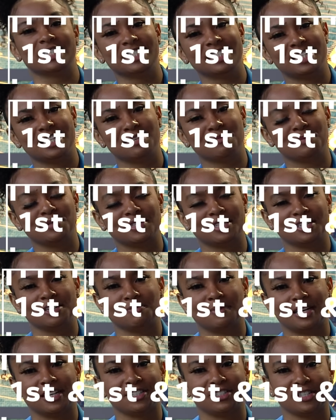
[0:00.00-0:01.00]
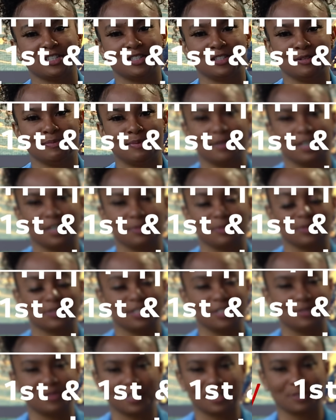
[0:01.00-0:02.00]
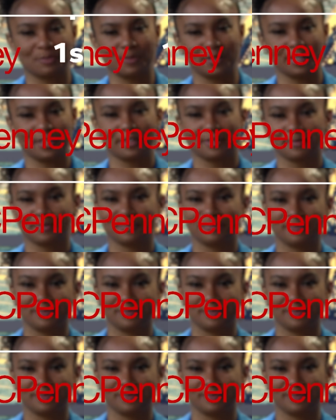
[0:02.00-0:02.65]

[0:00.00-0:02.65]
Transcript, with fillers: in 10, presented by JCPenney. We'll see you next week.